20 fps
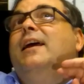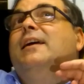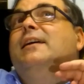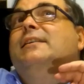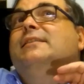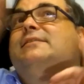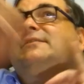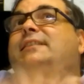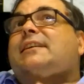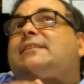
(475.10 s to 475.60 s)

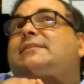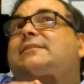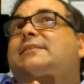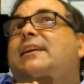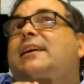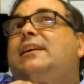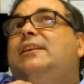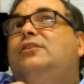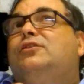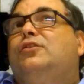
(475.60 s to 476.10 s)

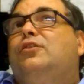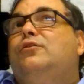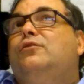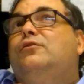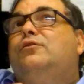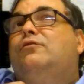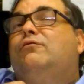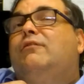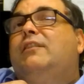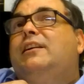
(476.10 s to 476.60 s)

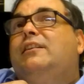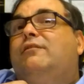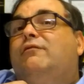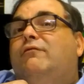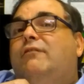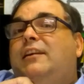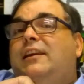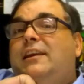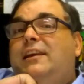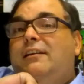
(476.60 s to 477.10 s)

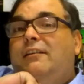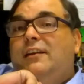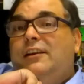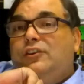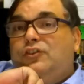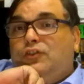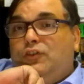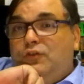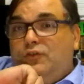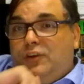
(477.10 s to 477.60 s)
16233
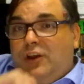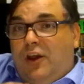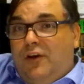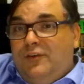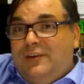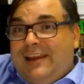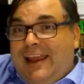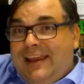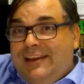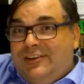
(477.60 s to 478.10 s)

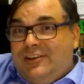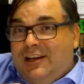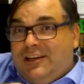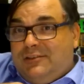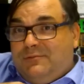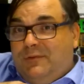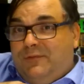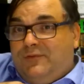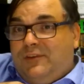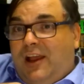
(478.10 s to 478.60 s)
two-tone
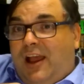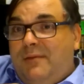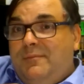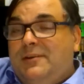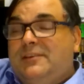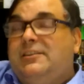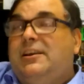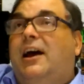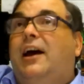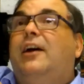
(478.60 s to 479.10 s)
Datejust with
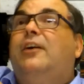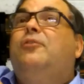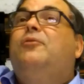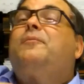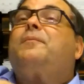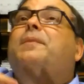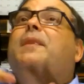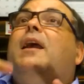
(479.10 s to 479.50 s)
diamond dial.